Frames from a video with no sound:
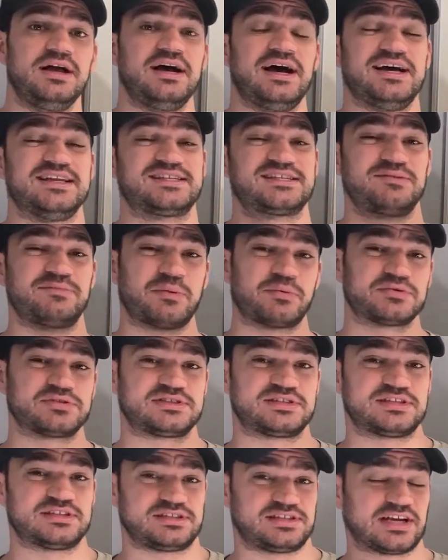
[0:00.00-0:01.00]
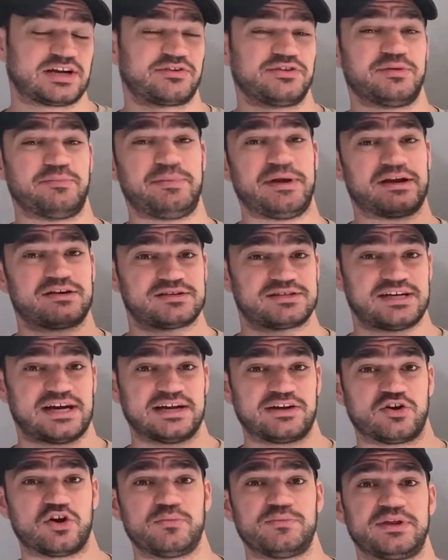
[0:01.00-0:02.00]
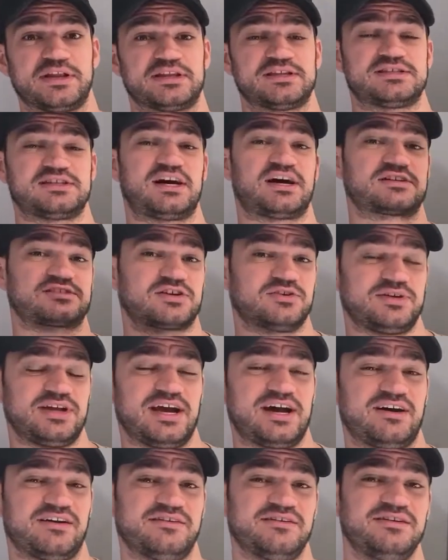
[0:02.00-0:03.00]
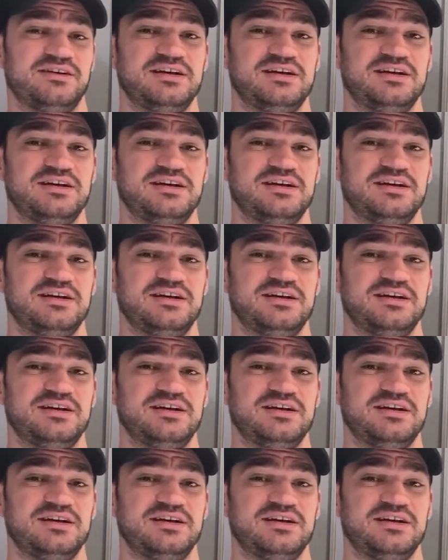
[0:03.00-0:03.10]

And some people stick on the bear side. They're hoping that the stocks go down.